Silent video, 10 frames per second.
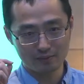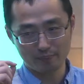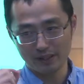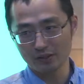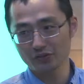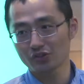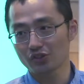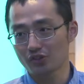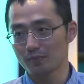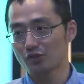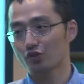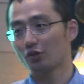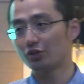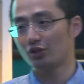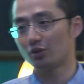because the system is so
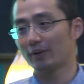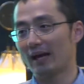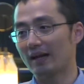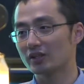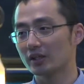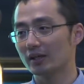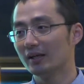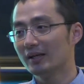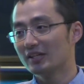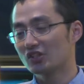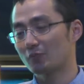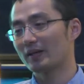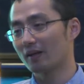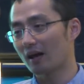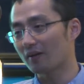new, we had to spend
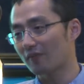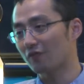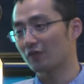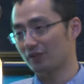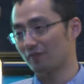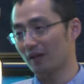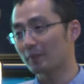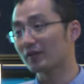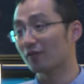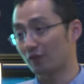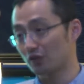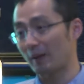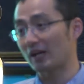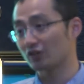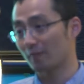a lot of effort developing the first batch of